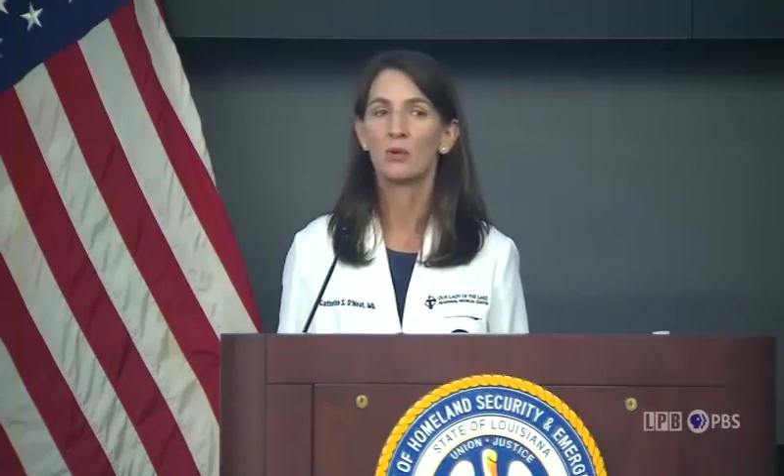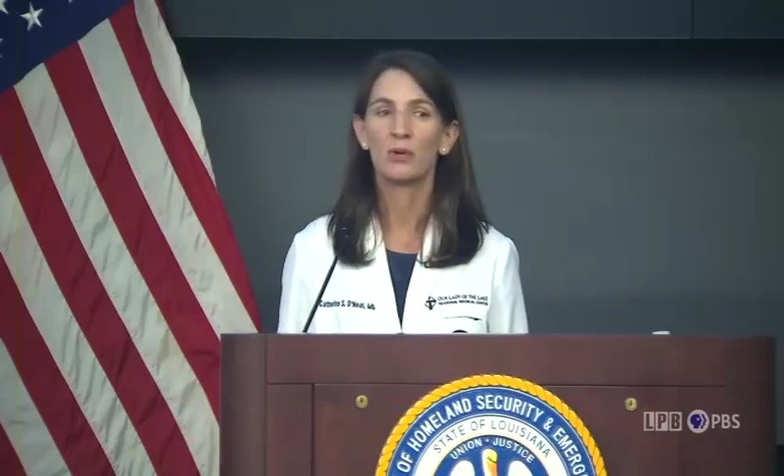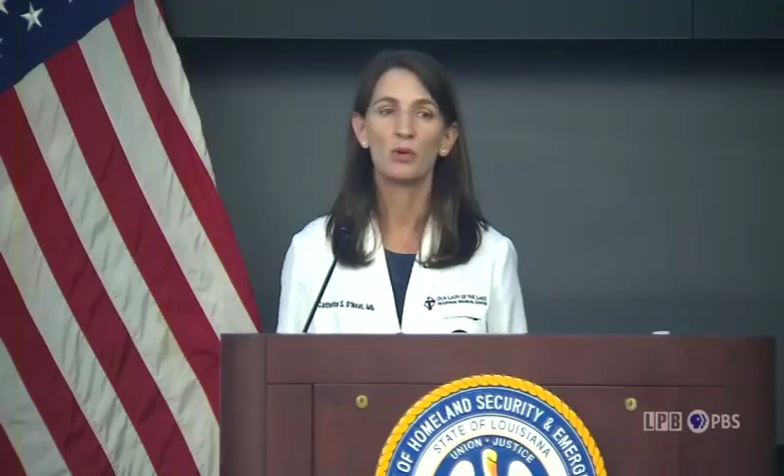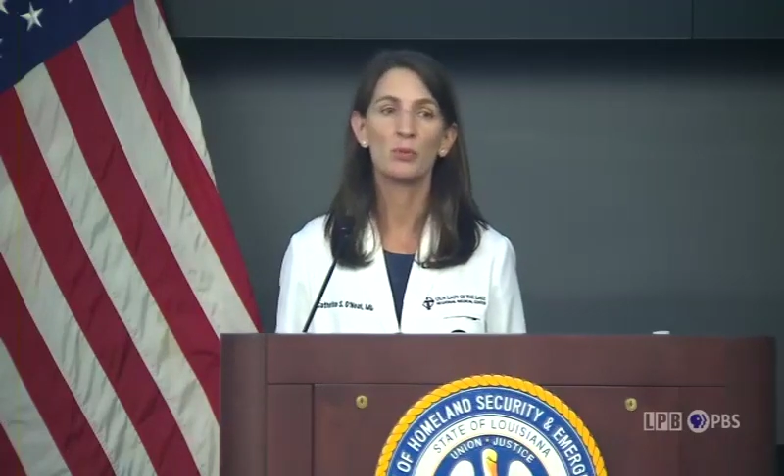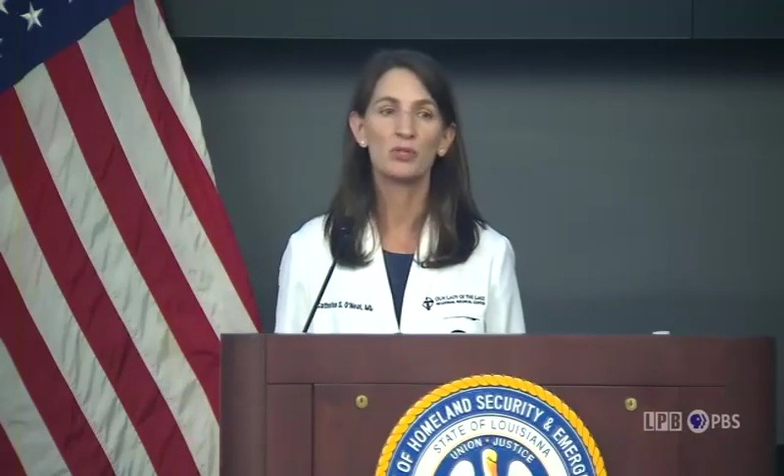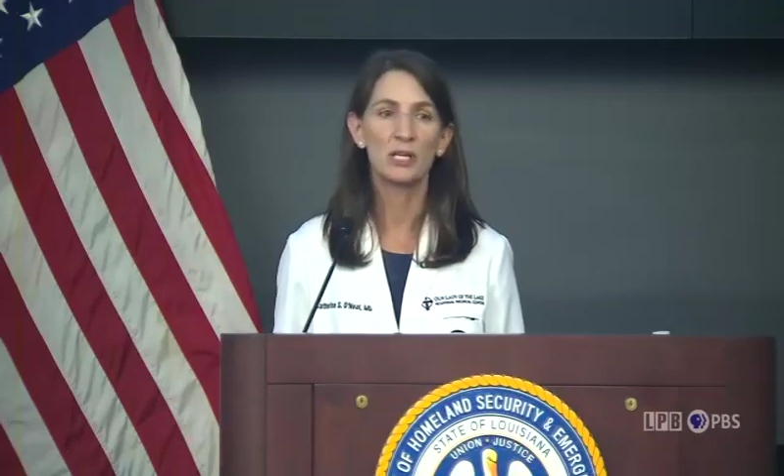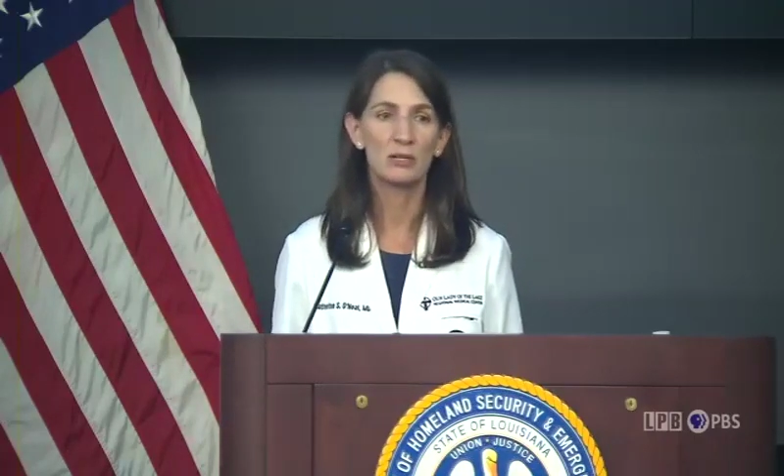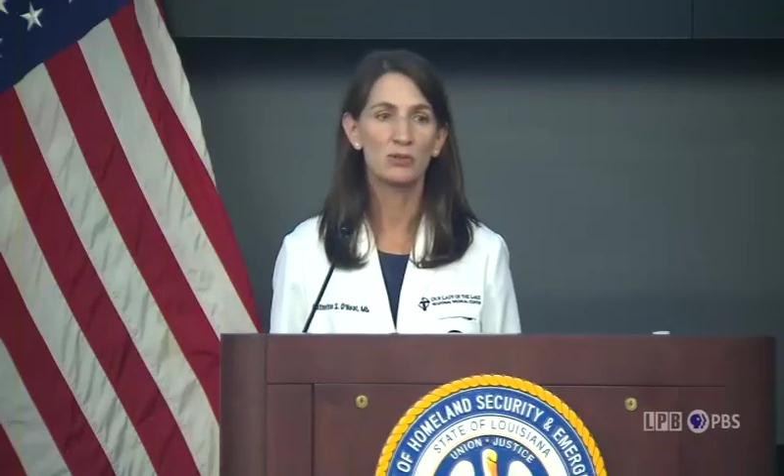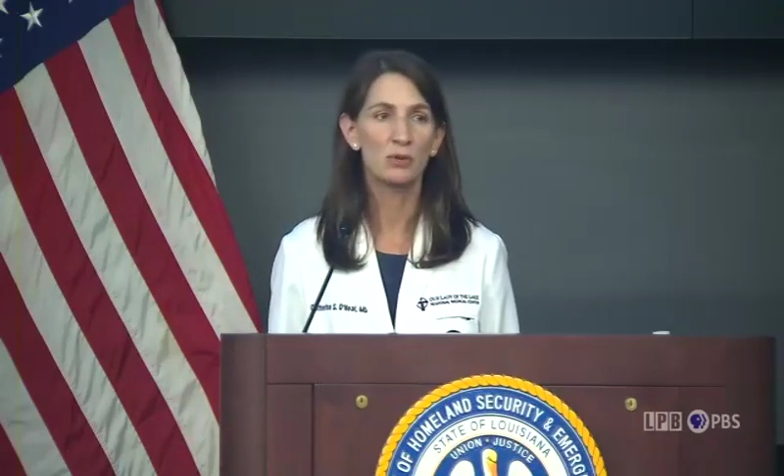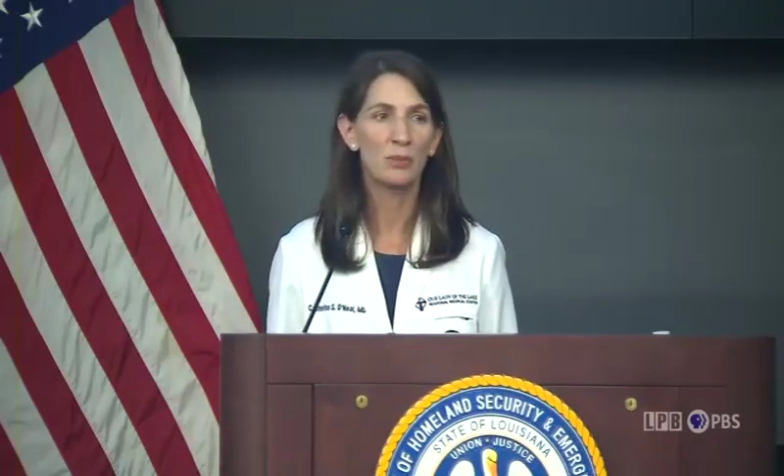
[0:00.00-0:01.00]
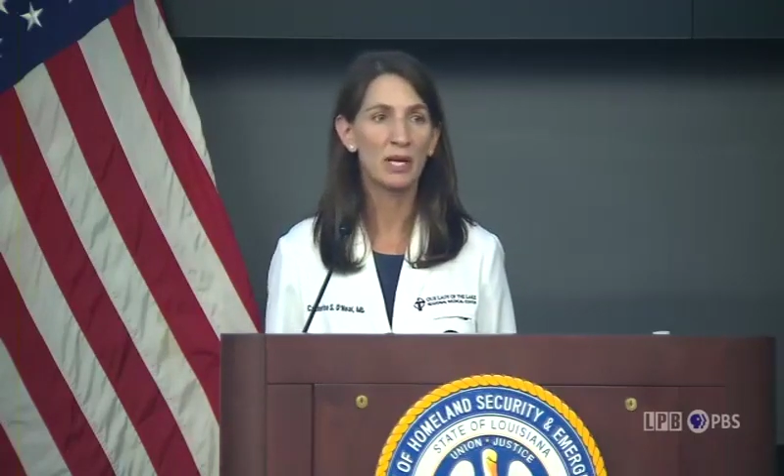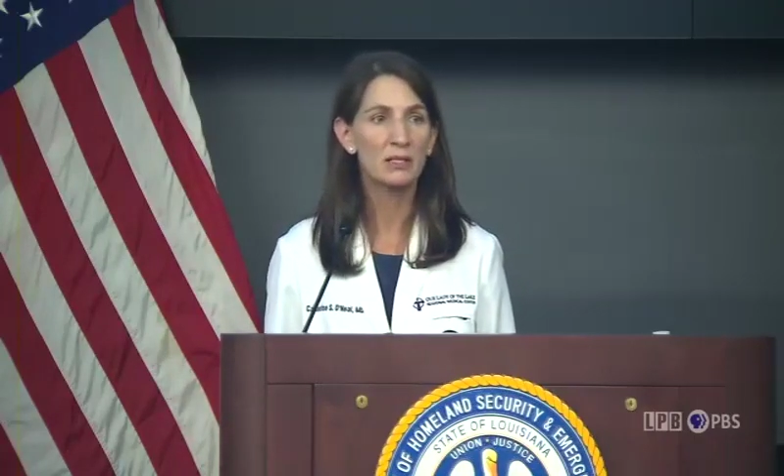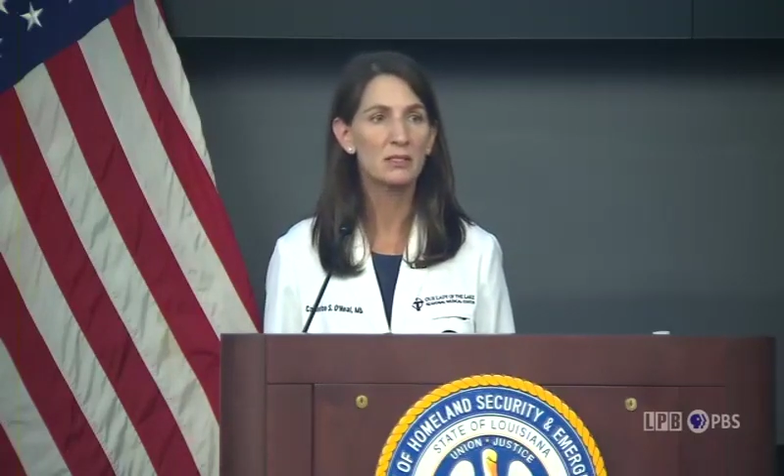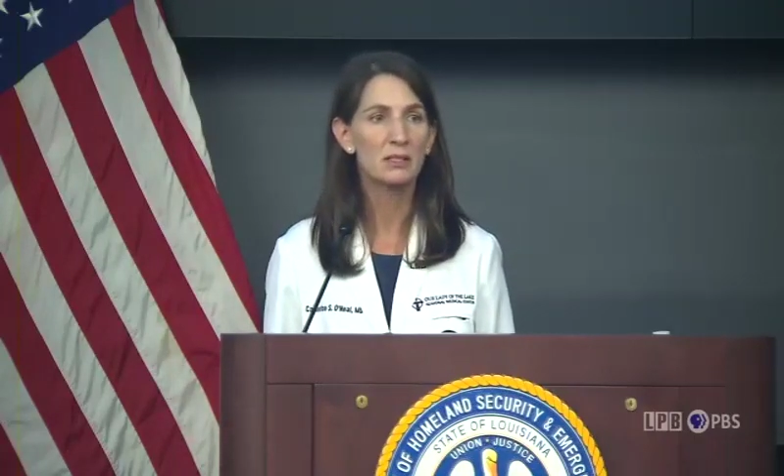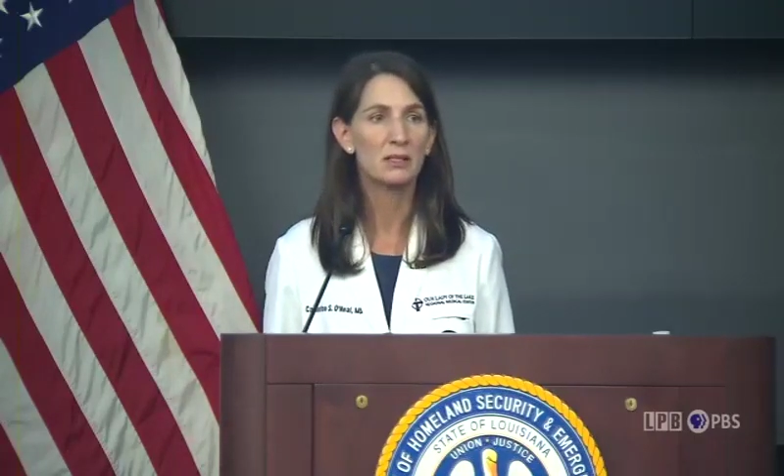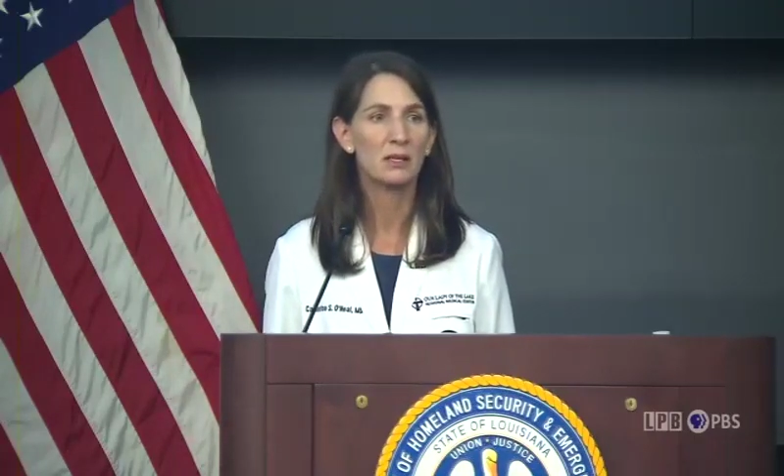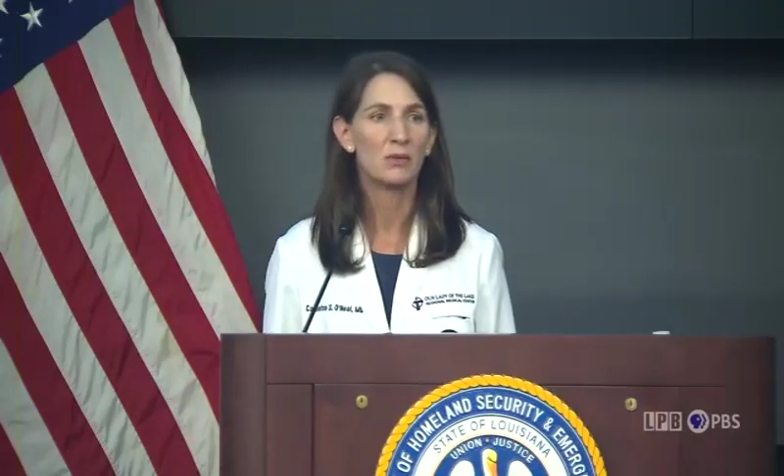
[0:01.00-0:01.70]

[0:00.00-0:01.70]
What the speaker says: We have almost 800 beds.